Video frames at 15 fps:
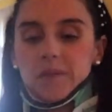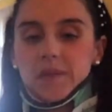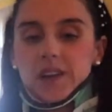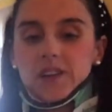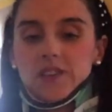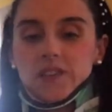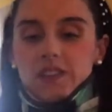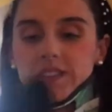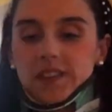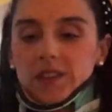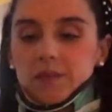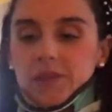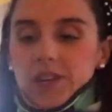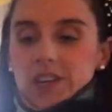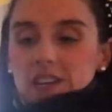Oh, this is
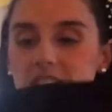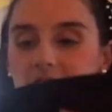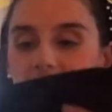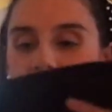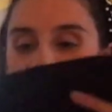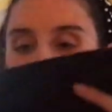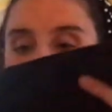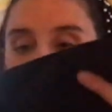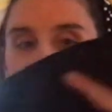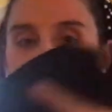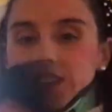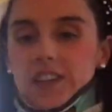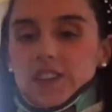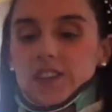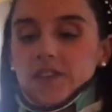perfect.
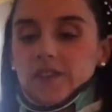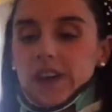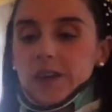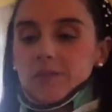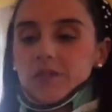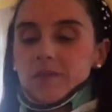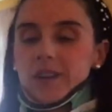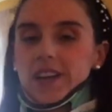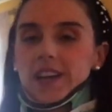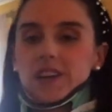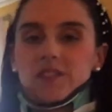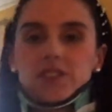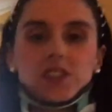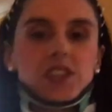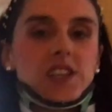Here's a
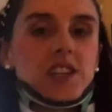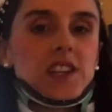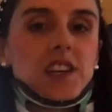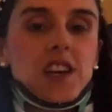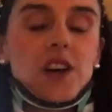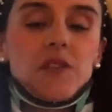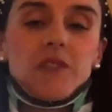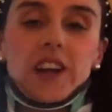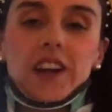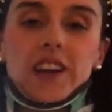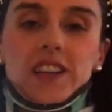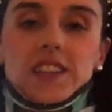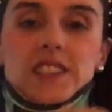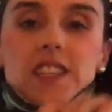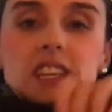fibromyalgia
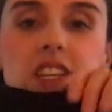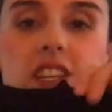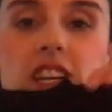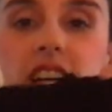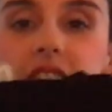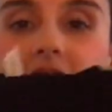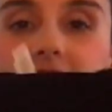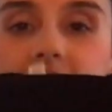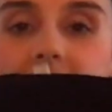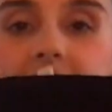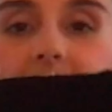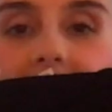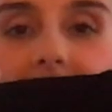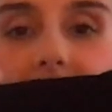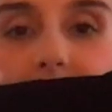awareness t-shirt. So it
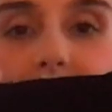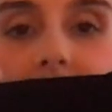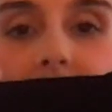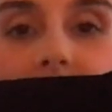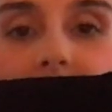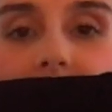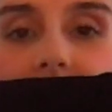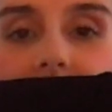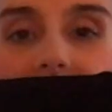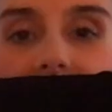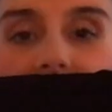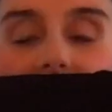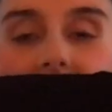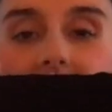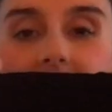has this beautiful
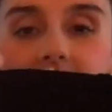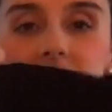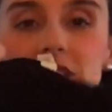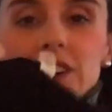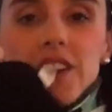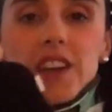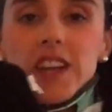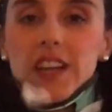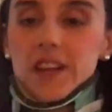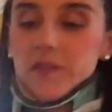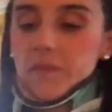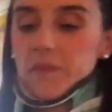design on it.